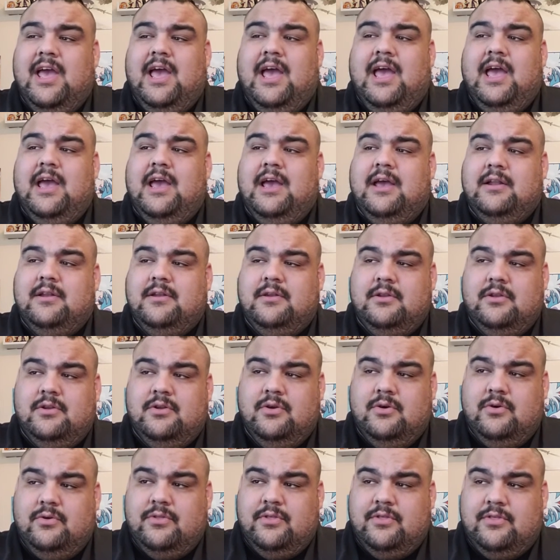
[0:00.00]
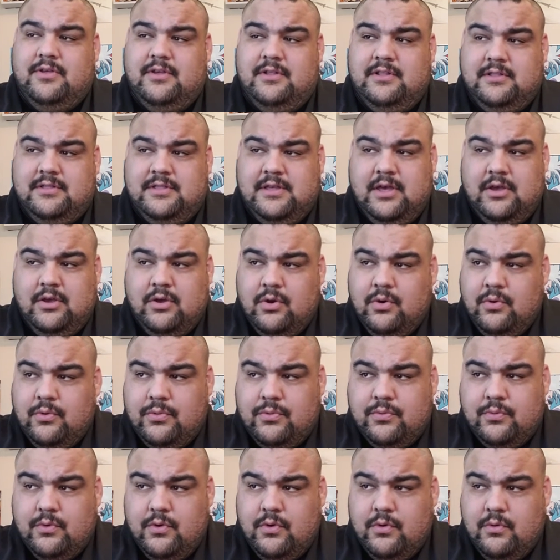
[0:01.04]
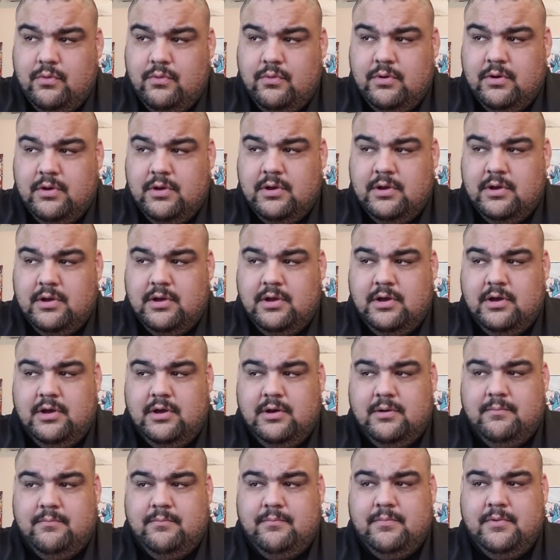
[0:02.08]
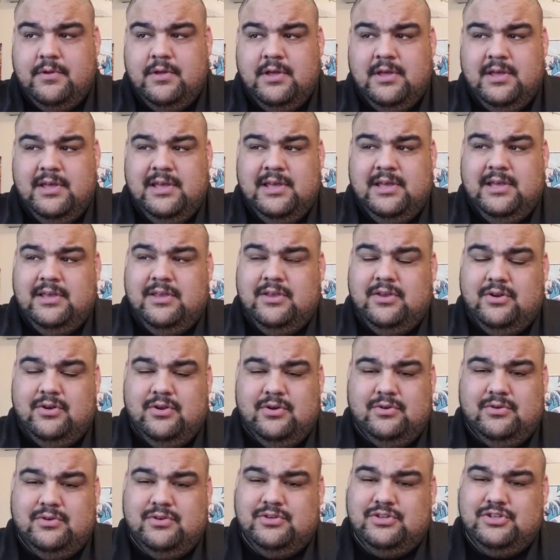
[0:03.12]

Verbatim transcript: And, you know, the thing that they go through, um, you know, you